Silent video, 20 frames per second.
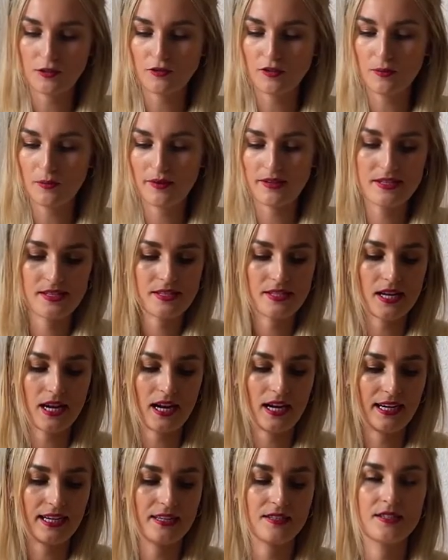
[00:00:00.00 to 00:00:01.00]
from the
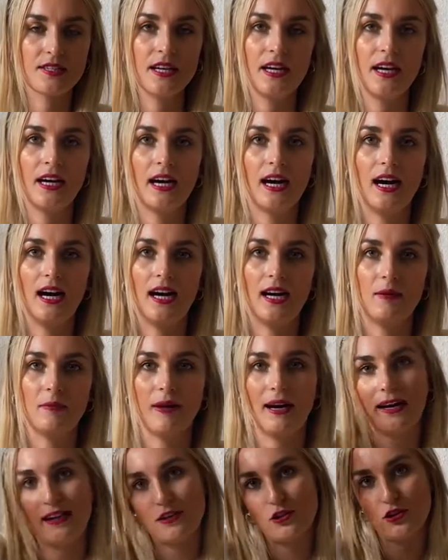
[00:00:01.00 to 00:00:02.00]
size,
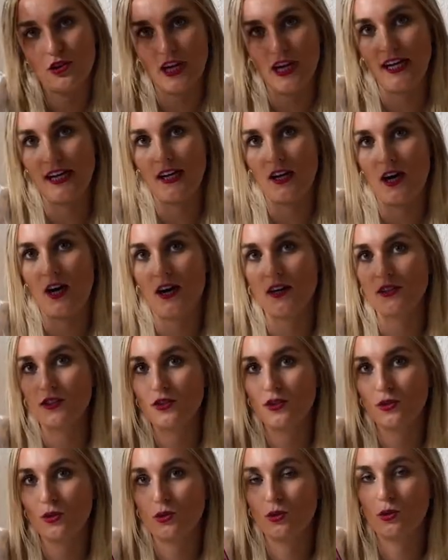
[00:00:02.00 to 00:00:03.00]
I tried
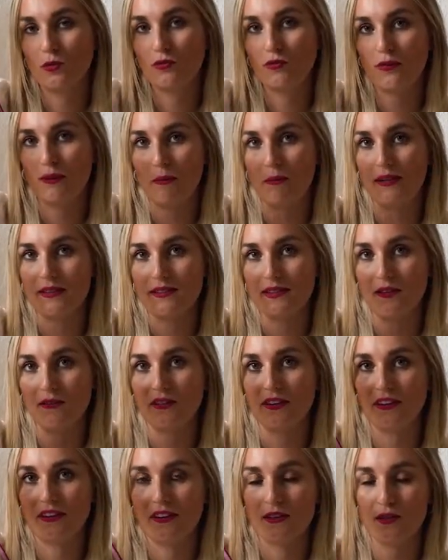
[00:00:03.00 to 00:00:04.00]
to fit my stuff
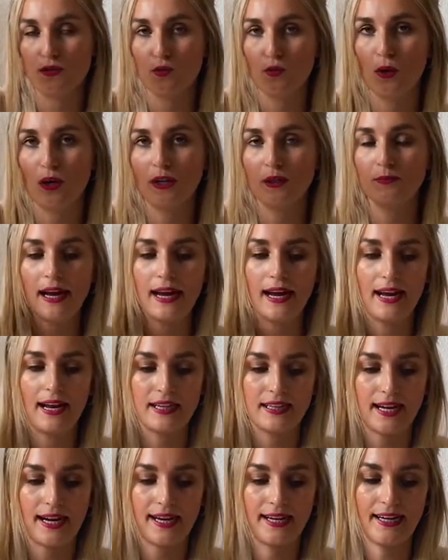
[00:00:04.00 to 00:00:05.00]
in this one, and
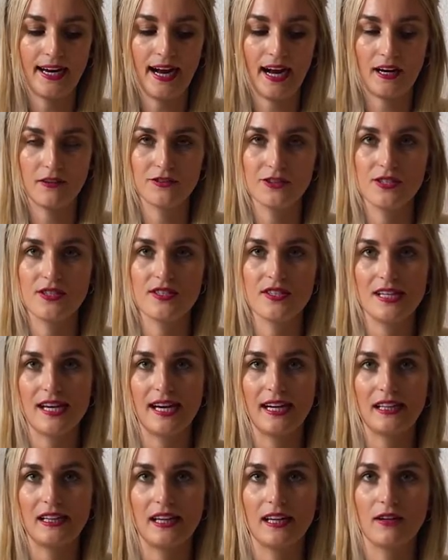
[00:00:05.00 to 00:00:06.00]
I have to
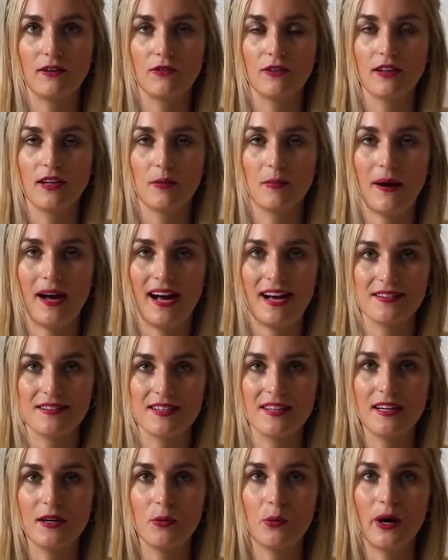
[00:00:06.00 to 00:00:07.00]
say, like,
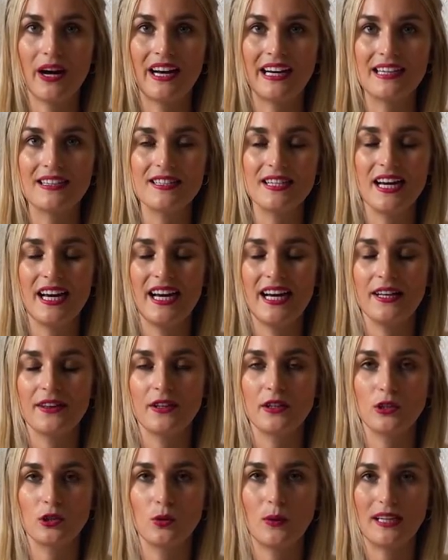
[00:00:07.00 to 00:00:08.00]
capacity wise,
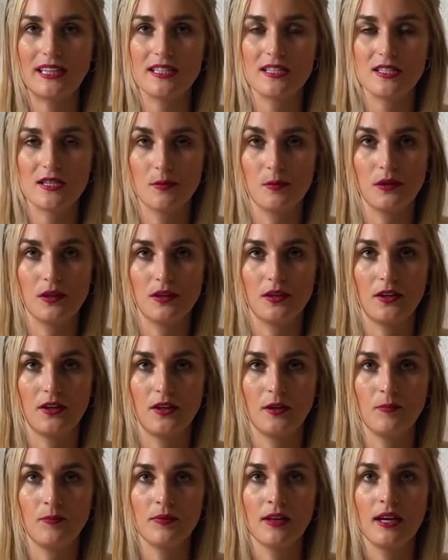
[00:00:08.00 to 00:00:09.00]
they're quite
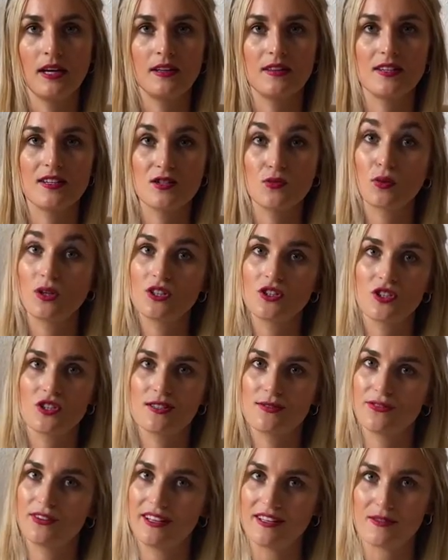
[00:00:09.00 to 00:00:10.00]
similar. This one
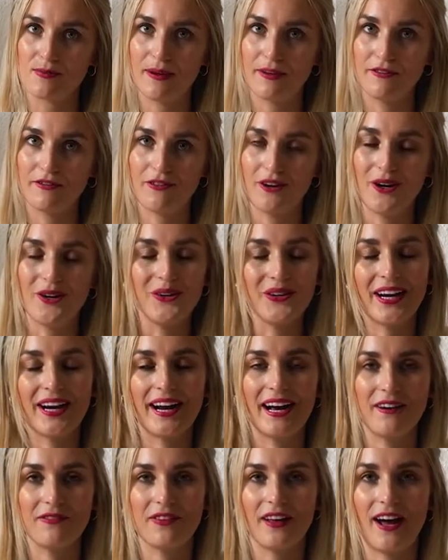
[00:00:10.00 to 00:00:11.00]
just fits my phone. I
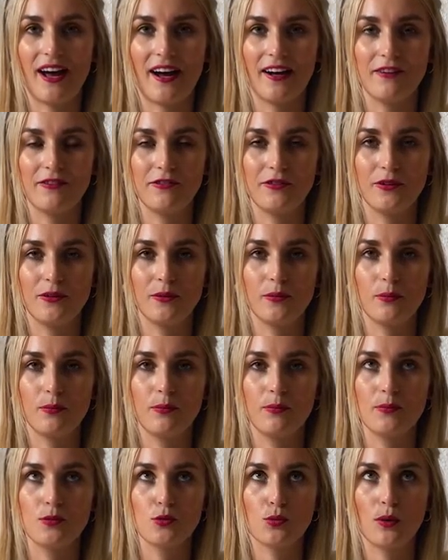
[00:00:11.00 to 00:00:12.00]
have the iPhone
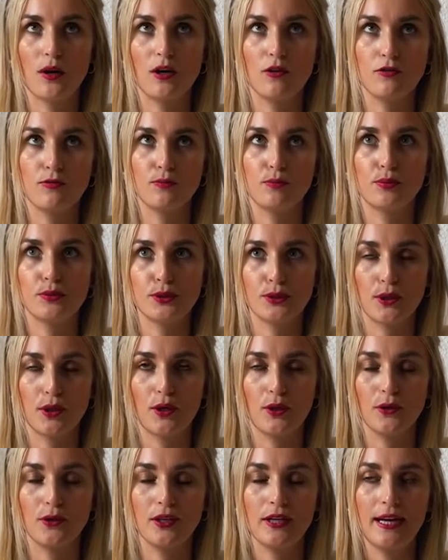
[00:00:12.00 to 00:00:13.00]
12
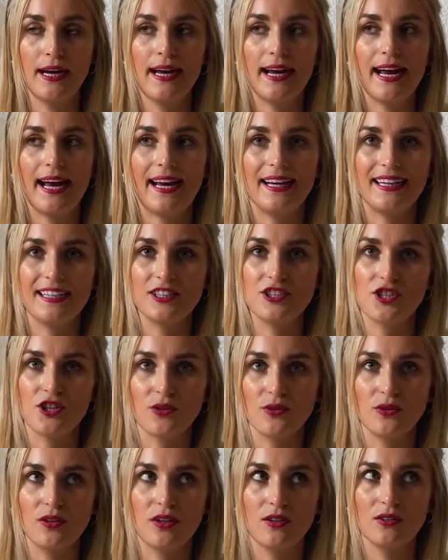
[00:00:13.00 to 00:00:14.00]
Pro, and I
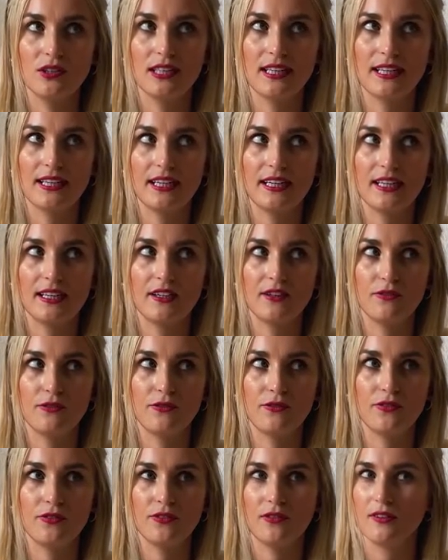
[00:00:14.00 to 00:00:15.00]
don't know, like, if
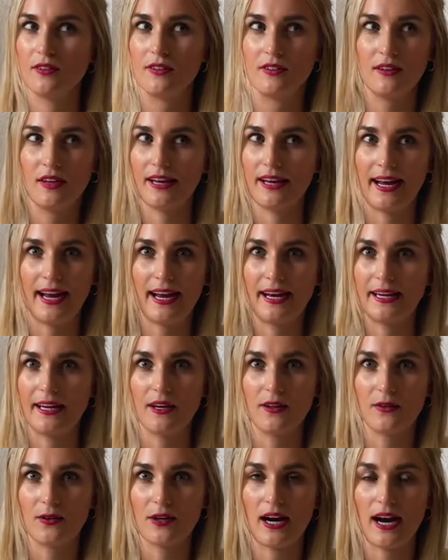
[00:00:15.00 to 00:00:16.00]
like any
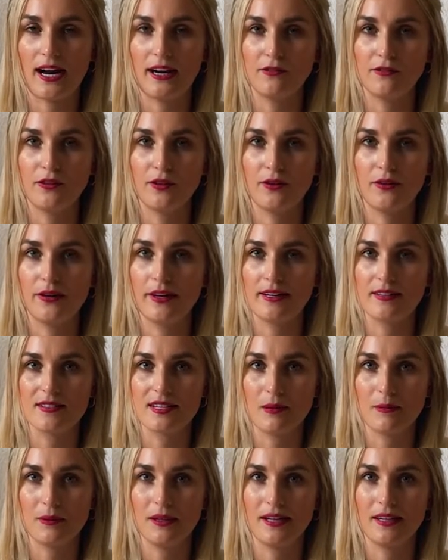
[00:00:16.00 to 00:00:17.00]
other iPhone,
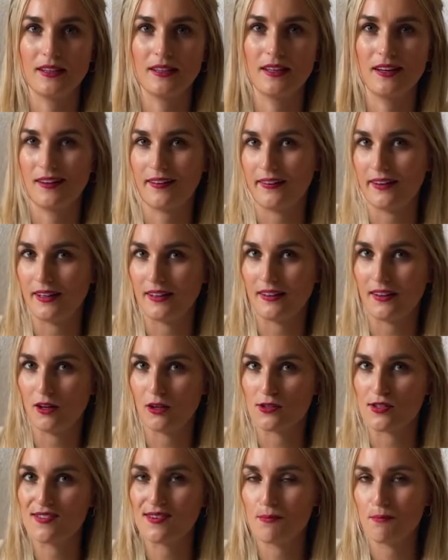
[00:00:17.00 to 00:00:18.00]
except like I think
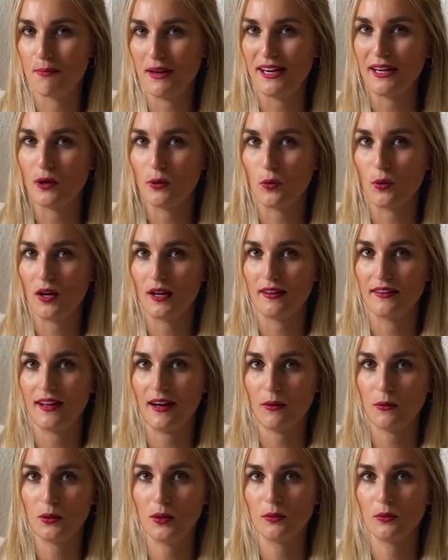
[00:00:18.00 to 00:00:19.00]
there's a mini one,
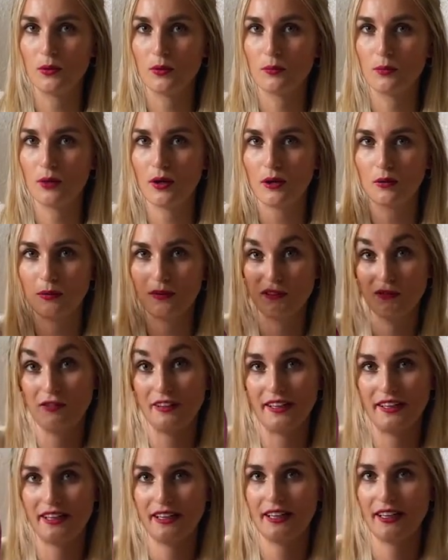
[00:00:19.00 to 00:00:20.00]
that one would probably fit
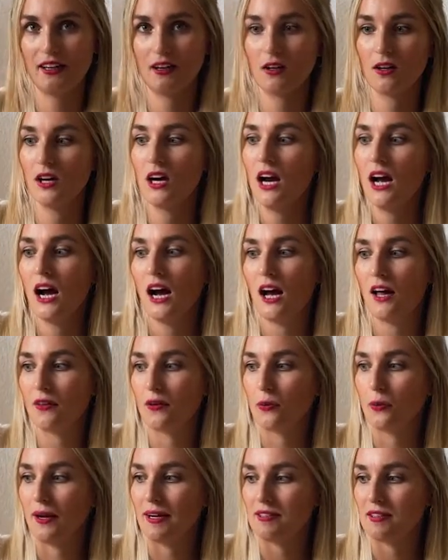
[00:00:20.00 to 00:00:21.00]
in here.
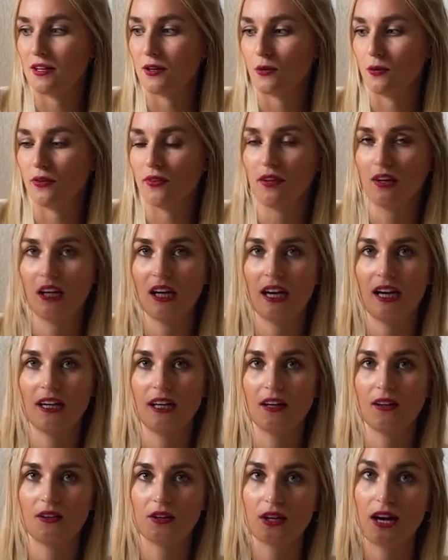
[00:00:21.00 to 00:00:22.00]
Otherwise, I don't think any
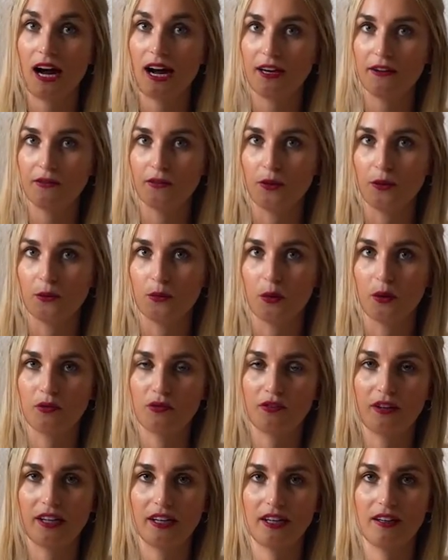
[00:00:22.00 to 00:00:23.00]
other iPhone would
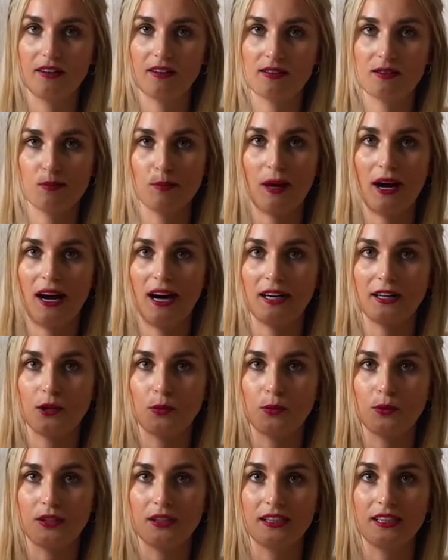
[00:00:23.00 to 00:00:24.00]
fit in this bag. You
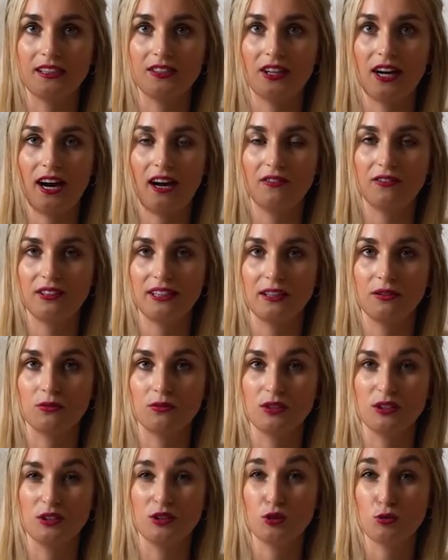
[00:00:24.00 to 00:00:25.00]
would need to have like a
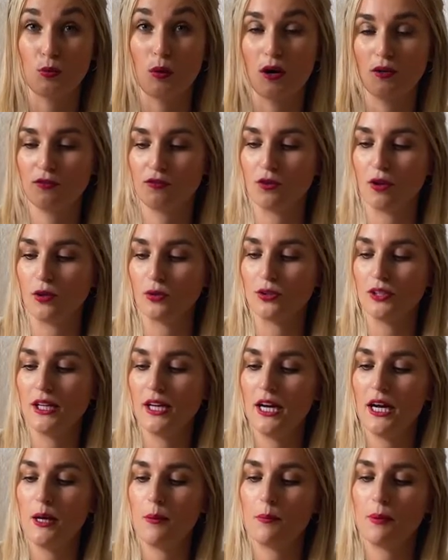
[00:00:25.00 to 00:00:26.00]
really small phone,
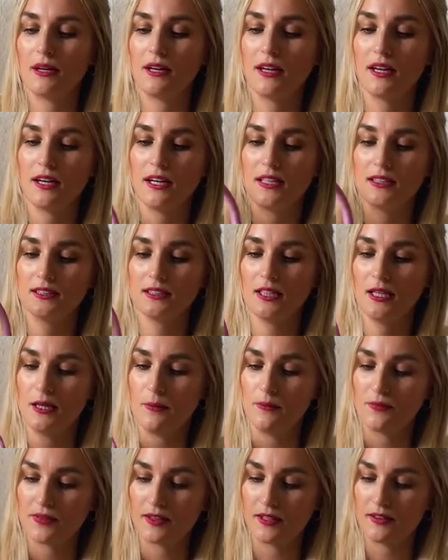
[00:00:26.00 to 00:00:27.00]
because
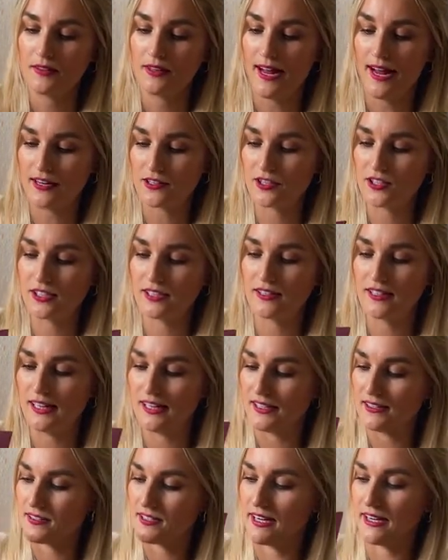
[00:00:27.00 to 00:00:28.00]
actually the
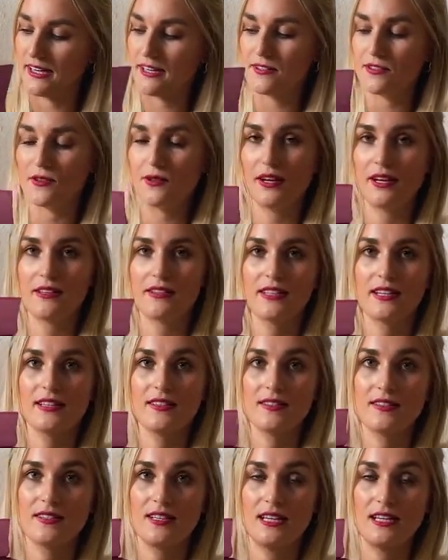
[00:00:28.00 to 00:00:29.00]
inside, as you guys
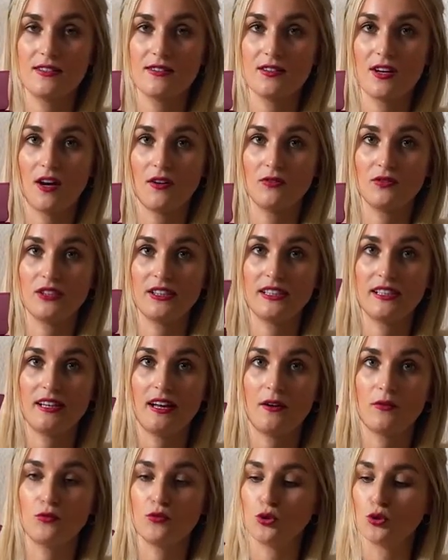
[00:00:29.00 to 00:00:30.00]
can see, is not really
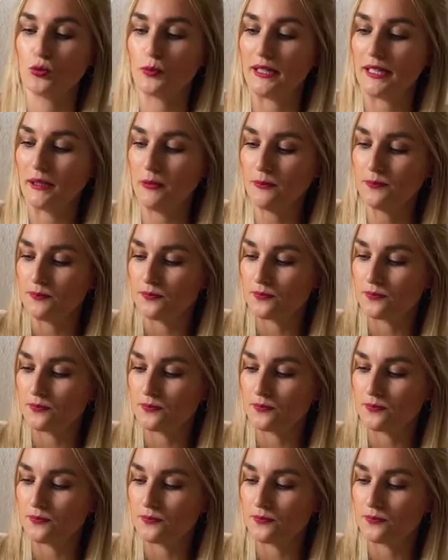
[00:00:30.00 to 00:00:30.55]
that roomy.